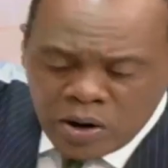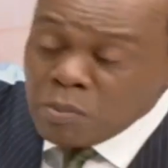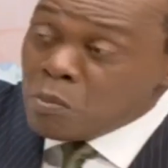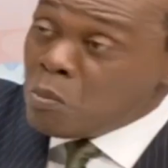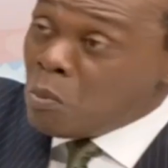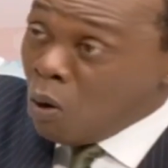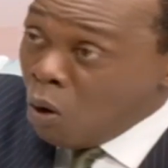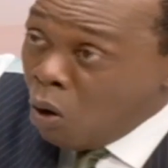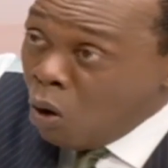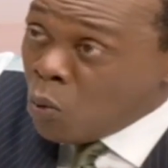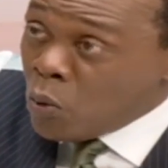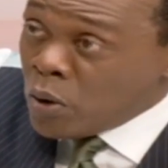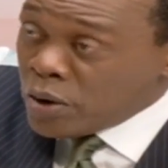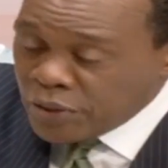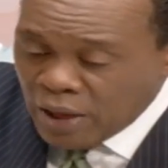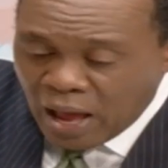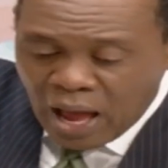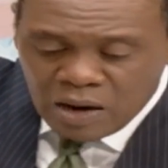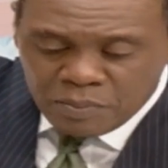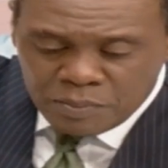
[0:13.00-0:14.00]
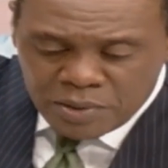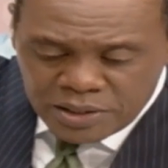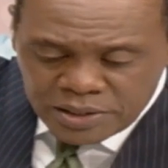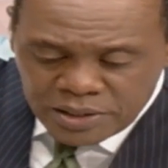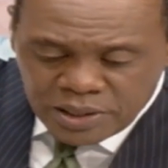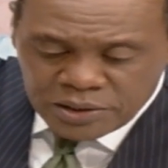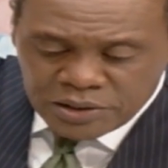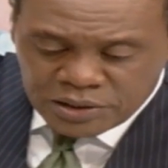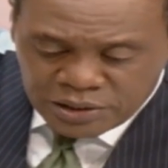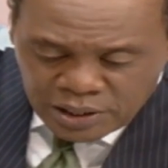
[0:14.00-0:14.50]
more with
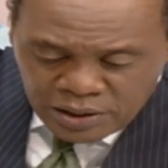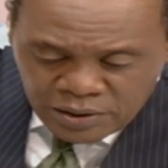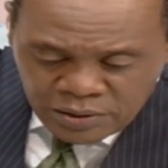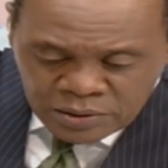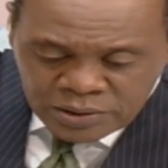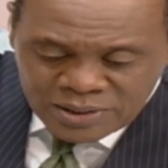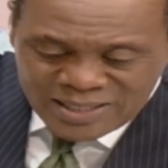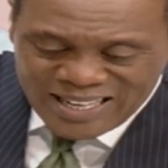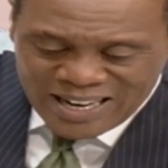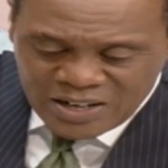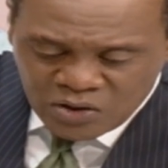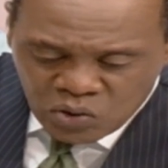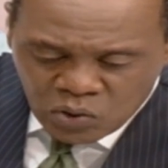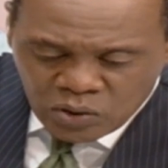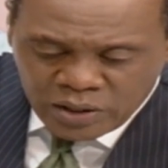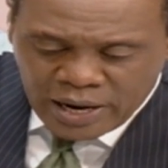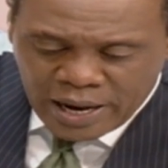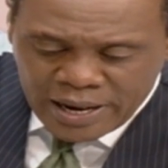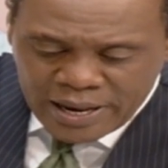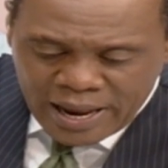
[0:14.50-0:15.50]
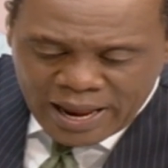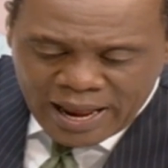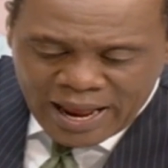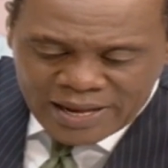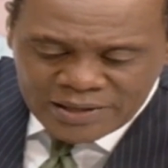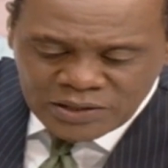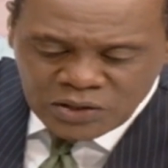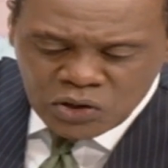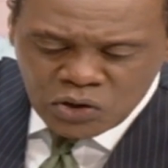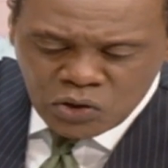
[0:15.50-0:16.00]
Ahmed Nasir. Central Kenya
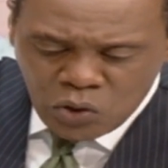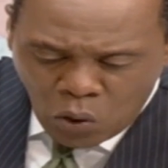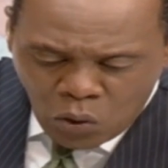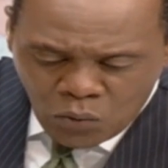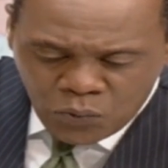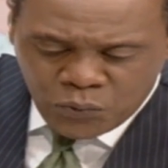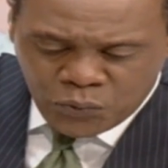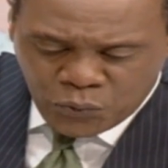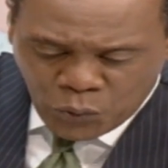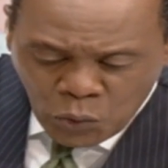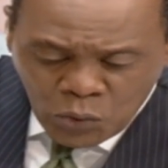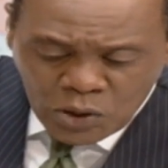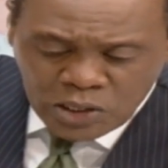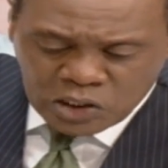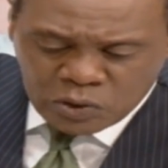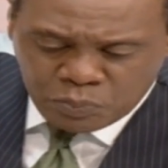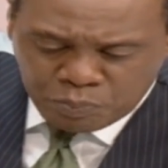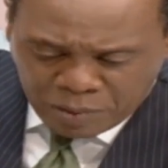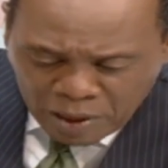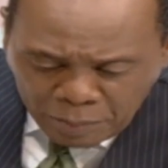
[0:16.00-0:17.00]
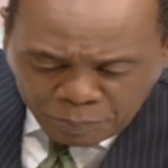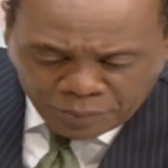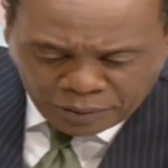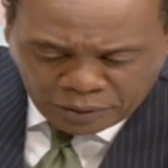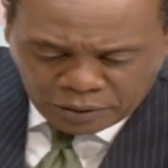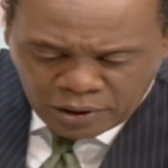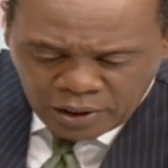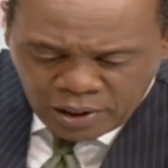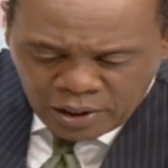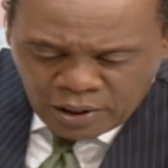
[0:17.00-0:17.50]
has no foolish
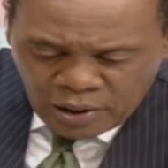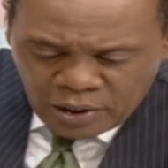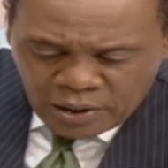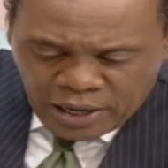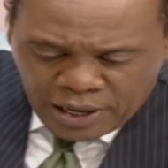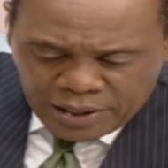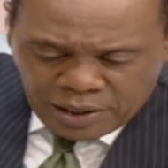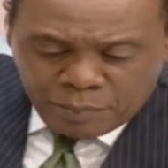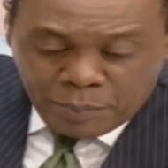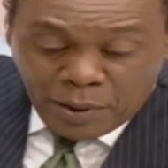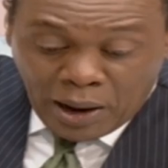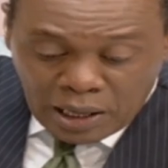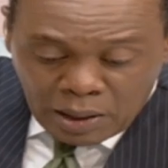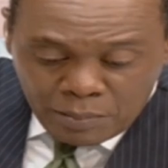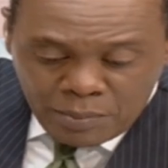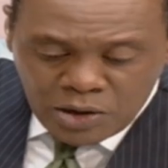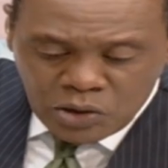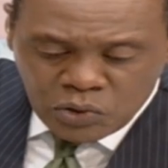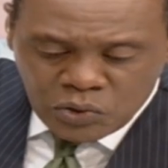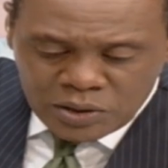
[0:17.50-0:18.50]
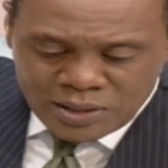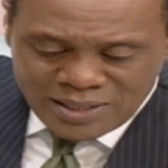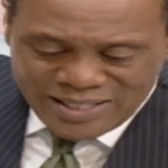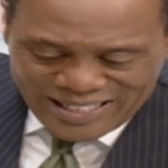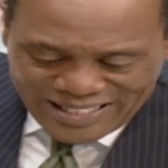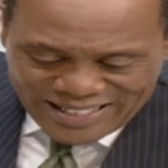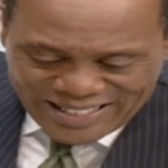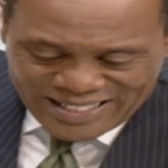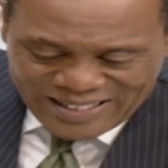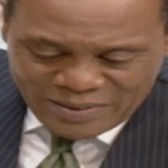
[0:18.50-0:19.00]
people, and a parliamentary
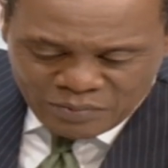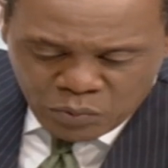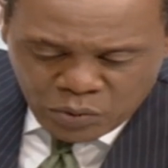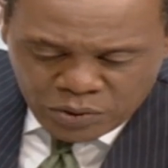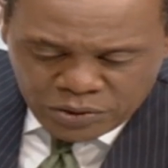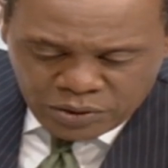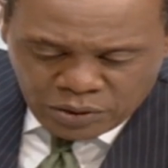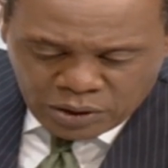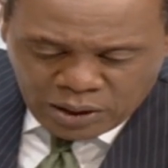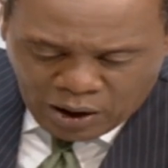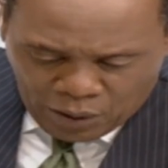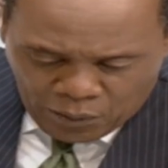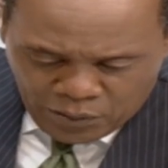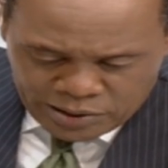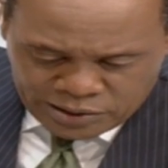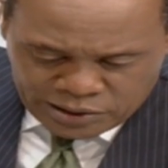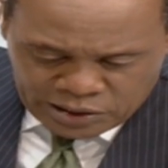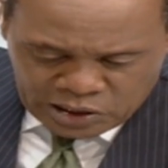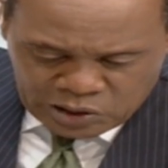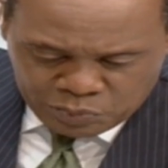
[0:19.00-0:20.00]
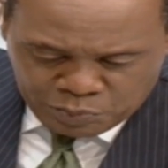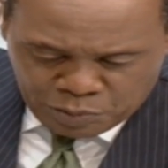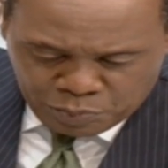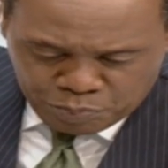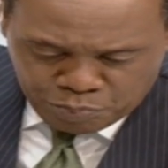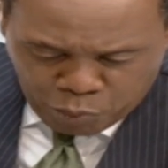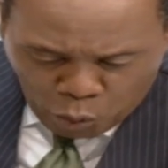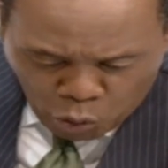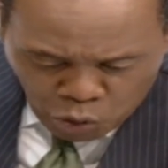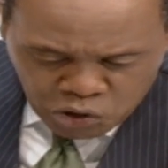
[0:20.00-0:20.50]
system with the current
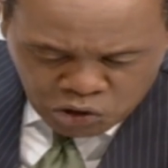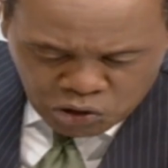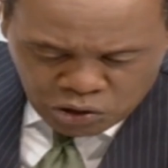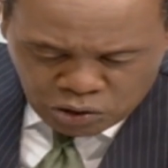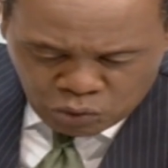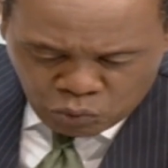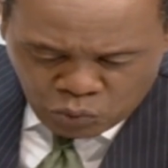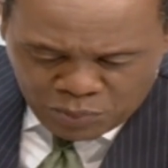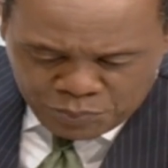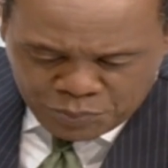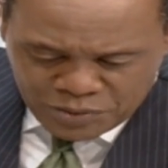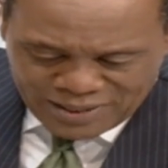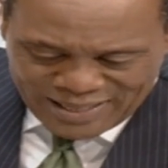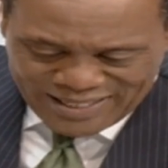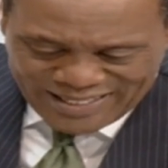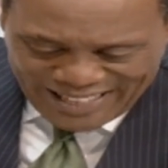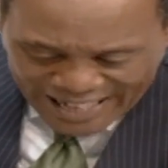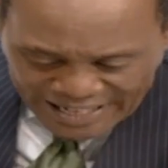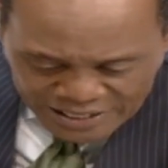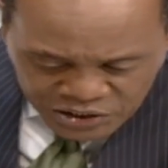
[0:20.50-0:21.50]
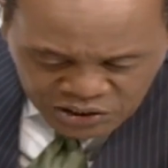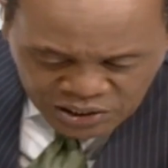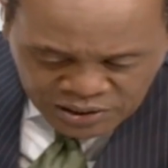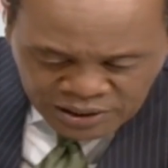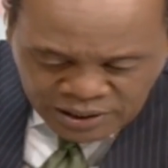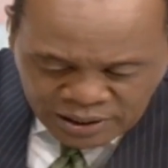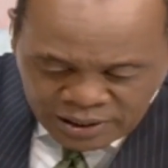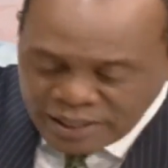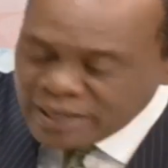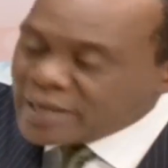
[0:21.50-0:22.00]
disproportional
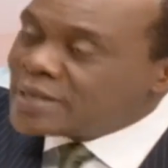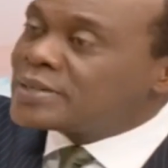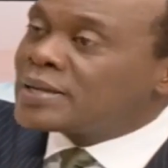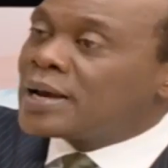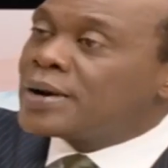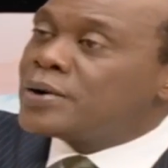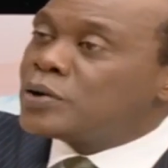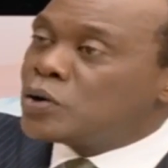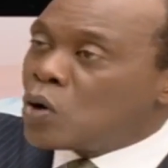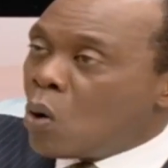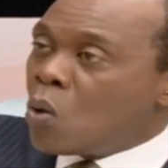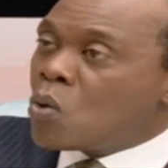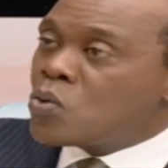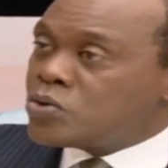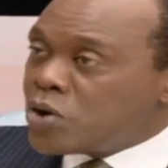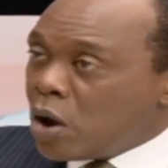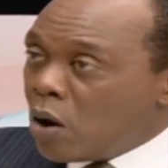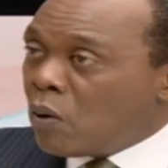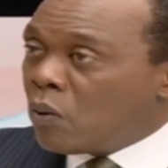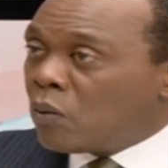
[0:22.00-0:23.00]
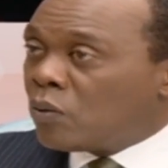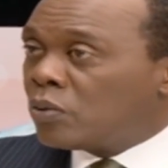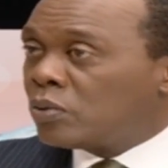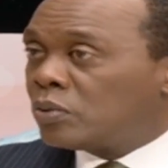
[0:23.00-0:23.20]
representation is a no no.